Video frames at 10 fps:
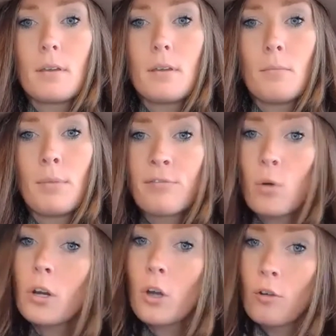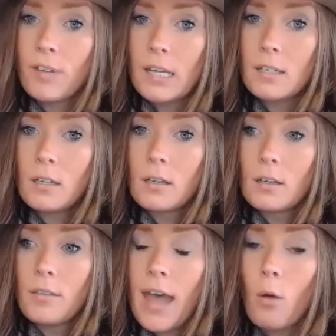Before COVID,
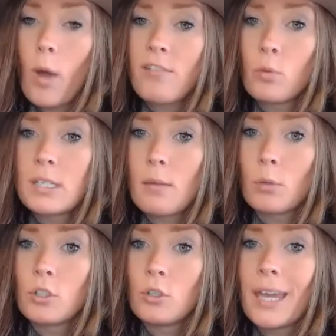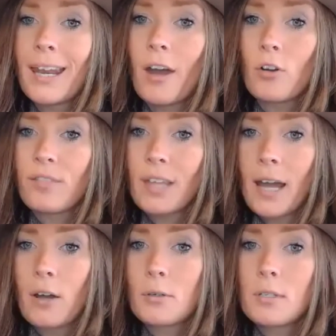that wife was able to get out of the
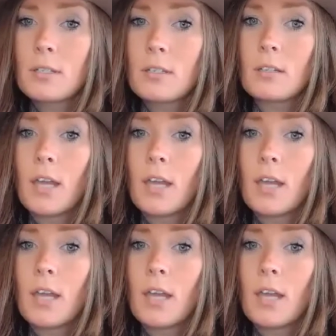house